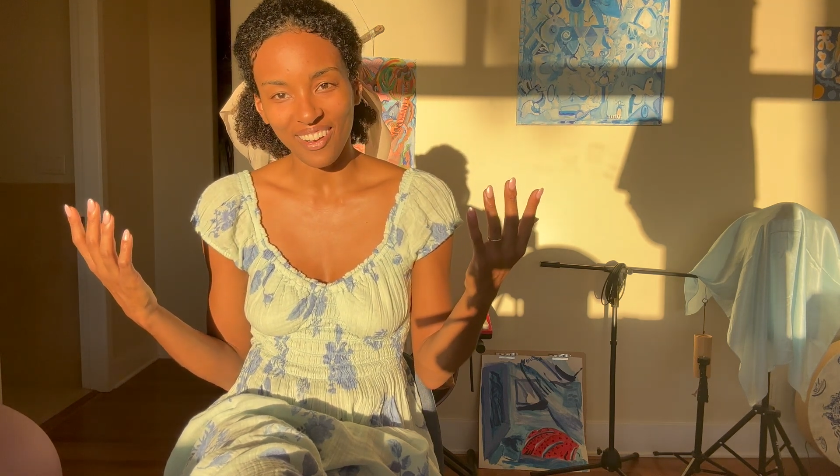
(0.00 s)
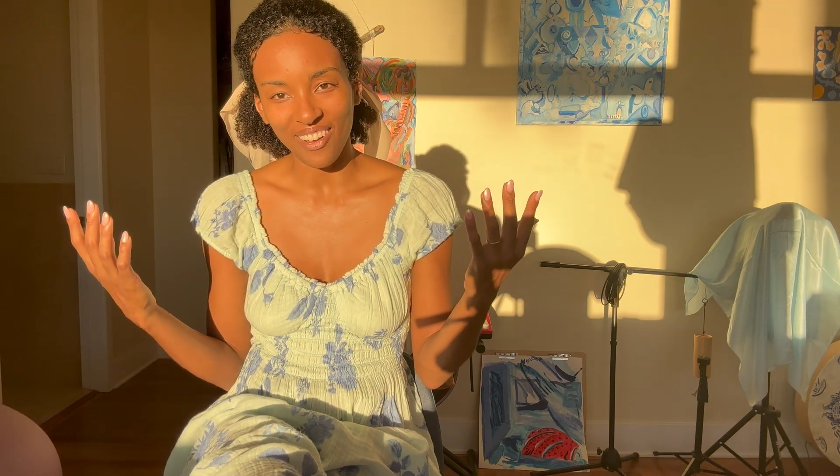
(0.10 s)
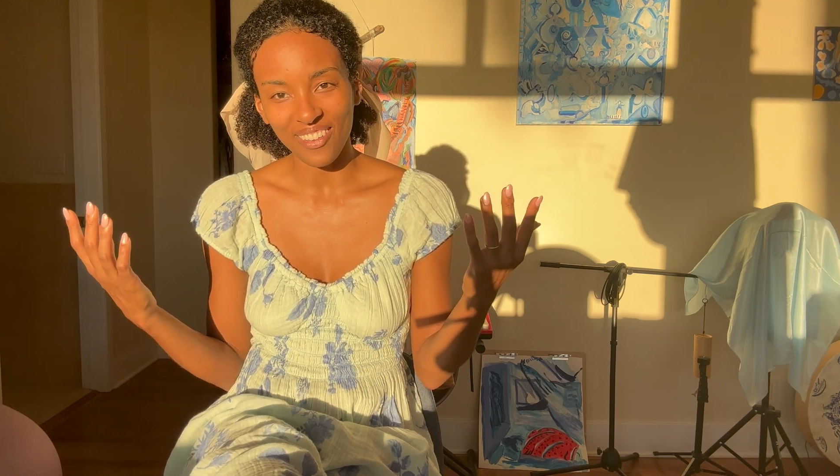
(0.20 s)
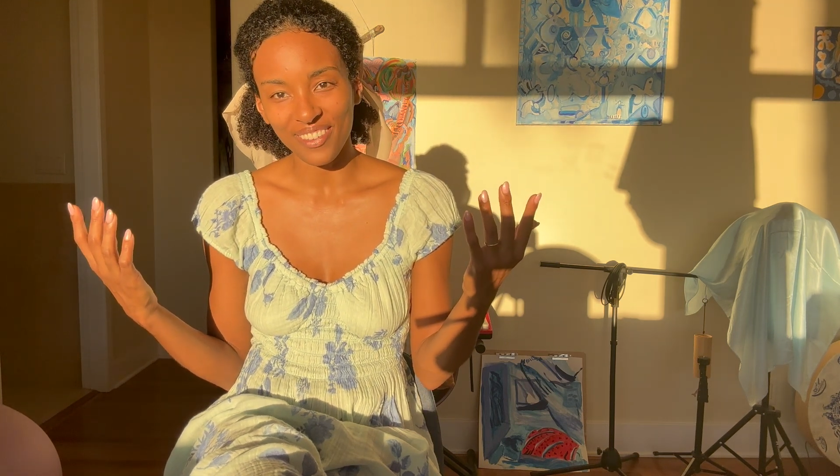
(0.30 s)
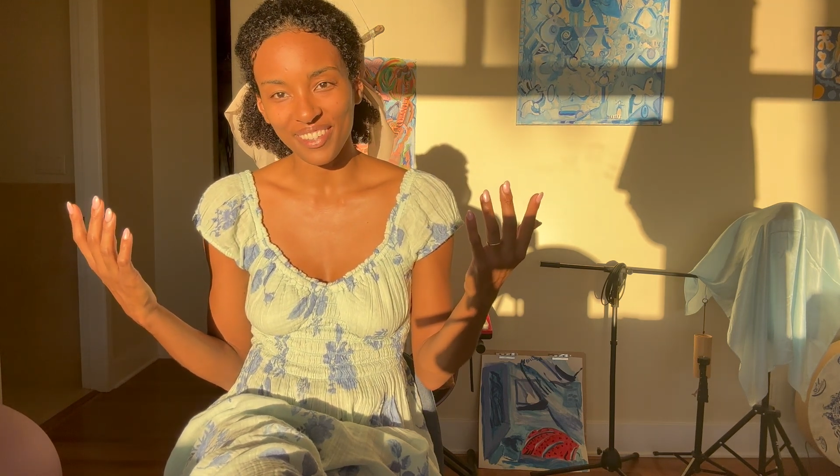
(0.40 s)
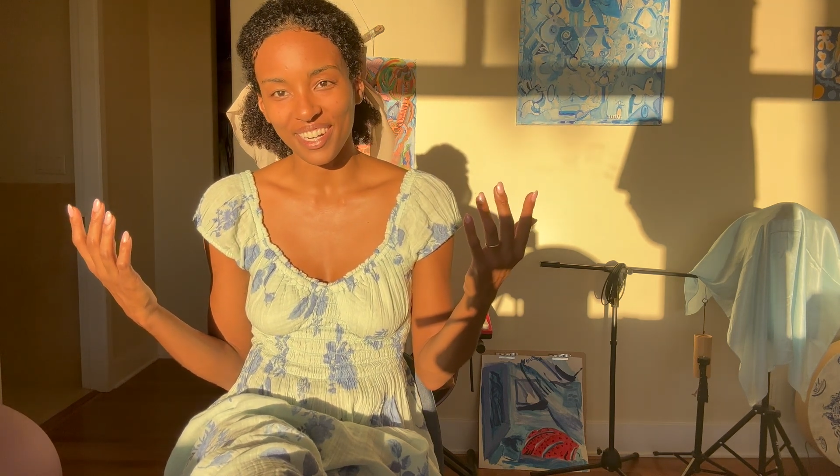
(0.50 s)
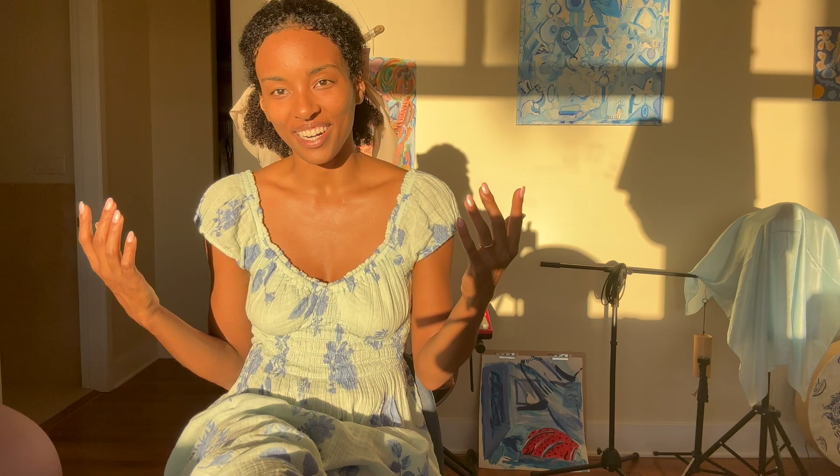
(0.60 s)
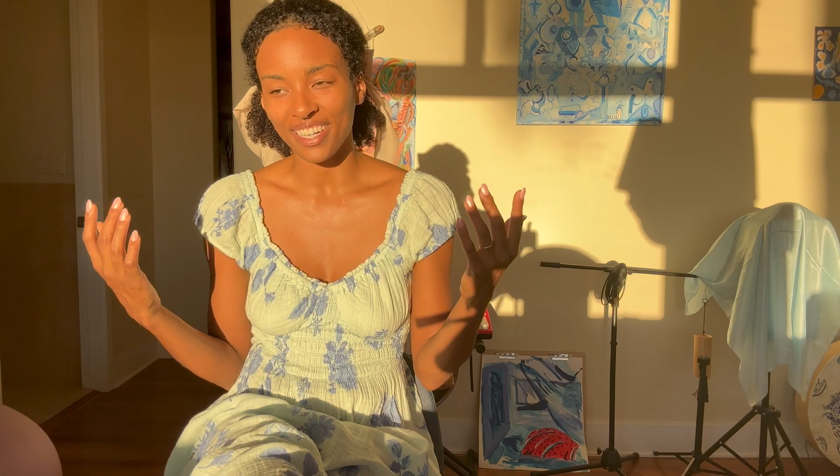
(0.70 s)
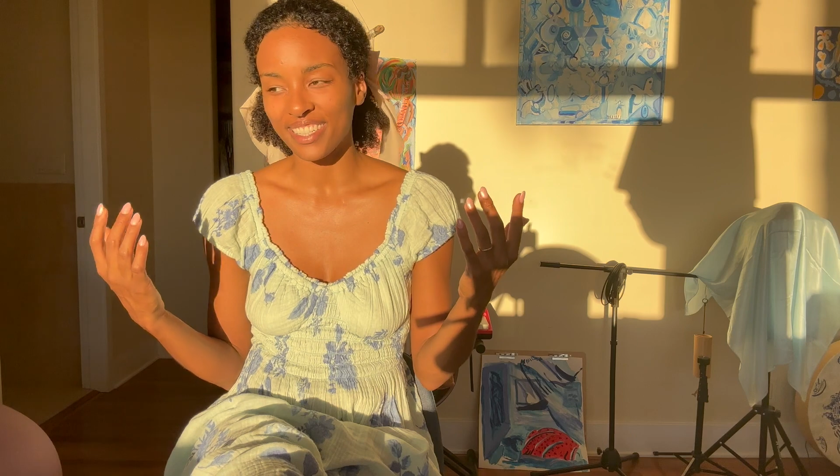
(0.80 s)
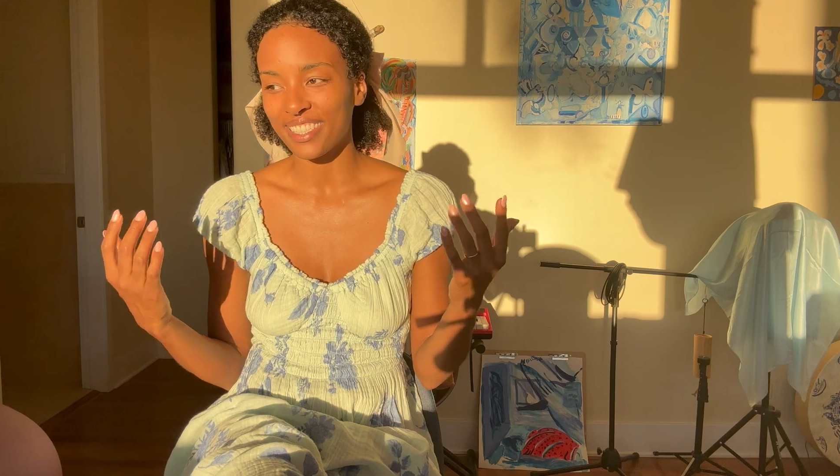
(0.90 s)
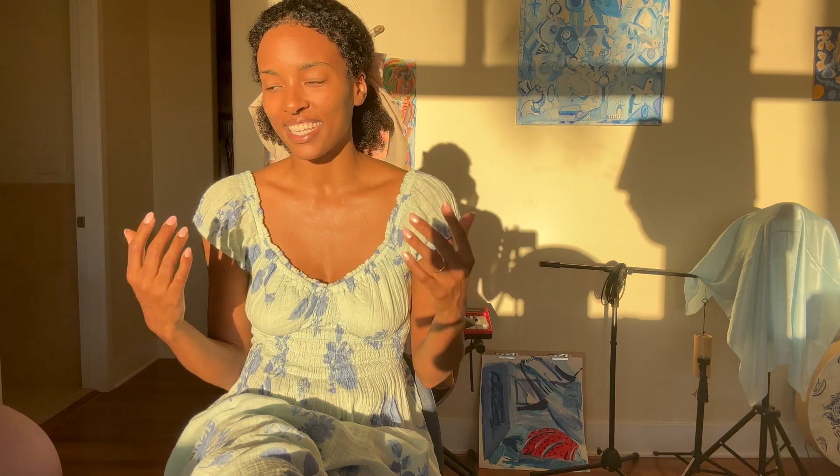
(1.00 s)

all the regards,